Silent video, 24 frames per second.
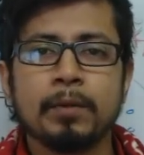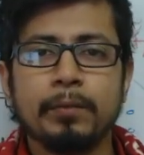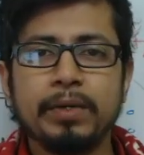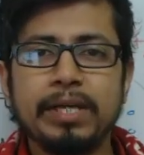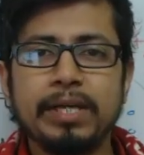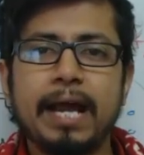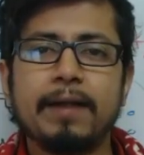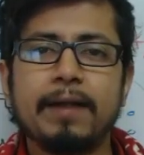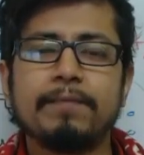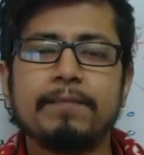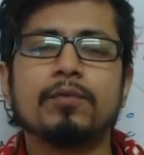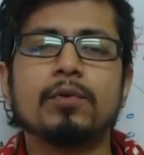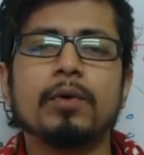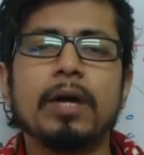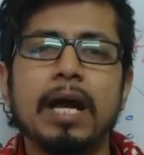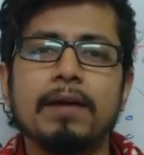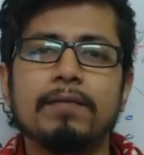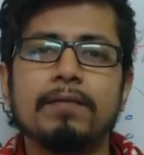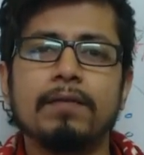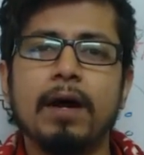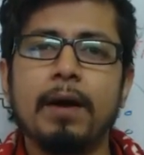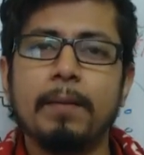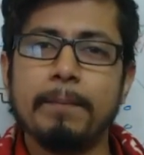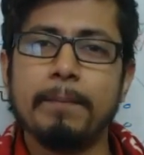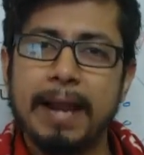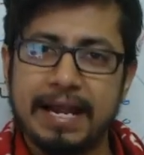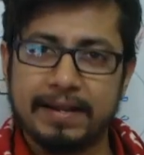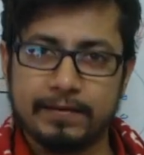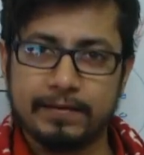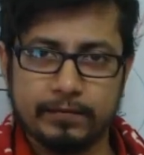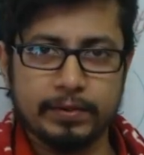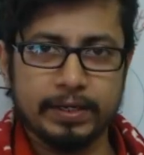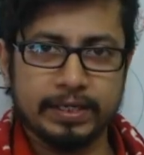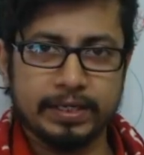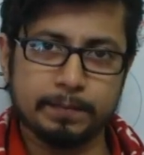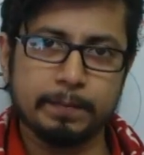We have to have a
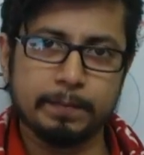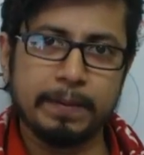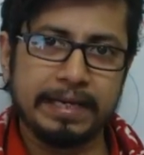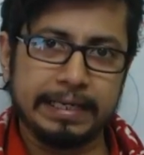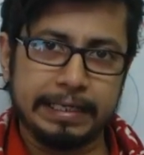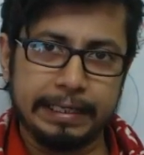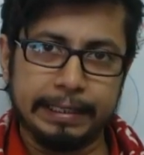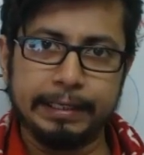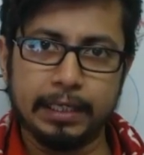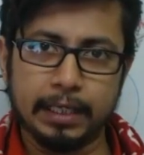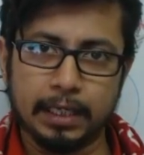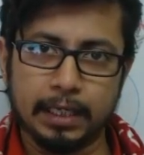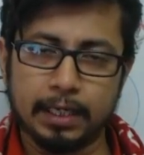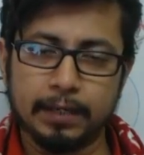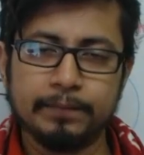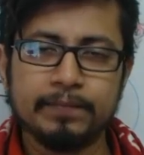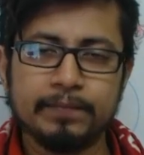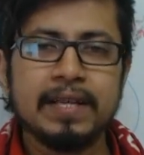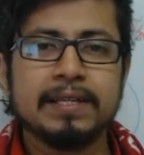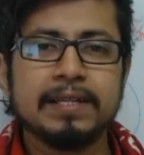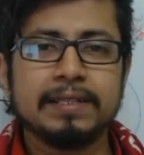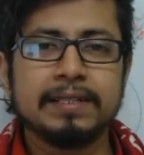matrix material.